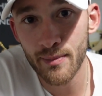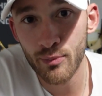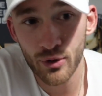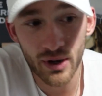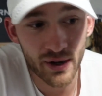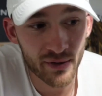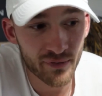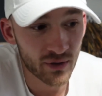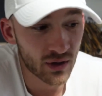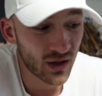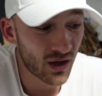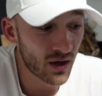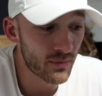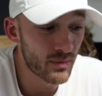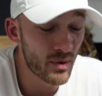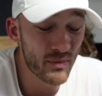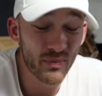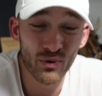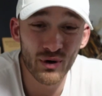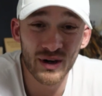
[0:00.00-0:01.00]
pretty full on,
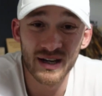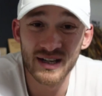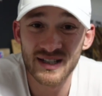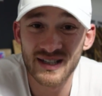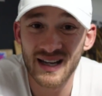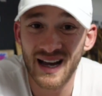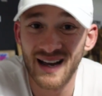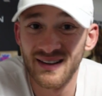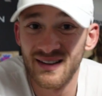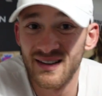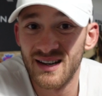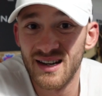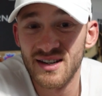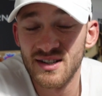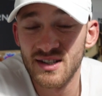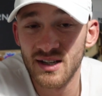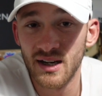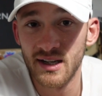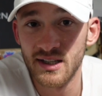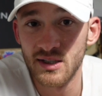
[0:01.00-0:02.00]
but pretty standard
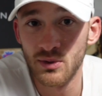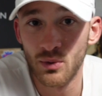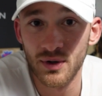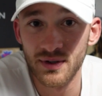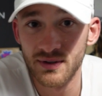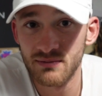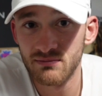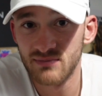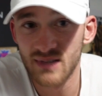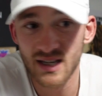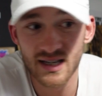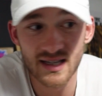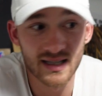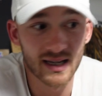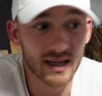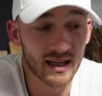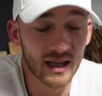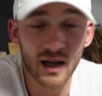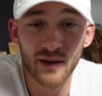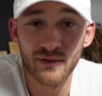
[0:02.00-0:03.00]
insight into what
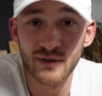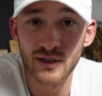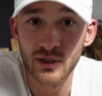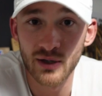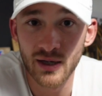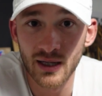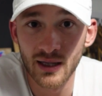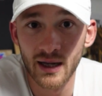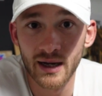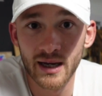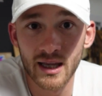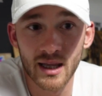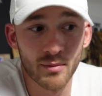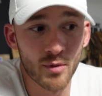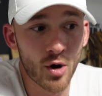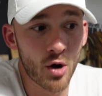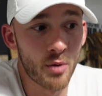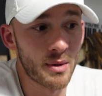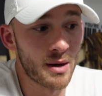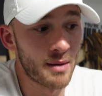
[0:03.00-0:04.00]
day-to-day life is looking like at the
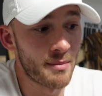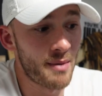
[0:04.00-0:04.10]
moment.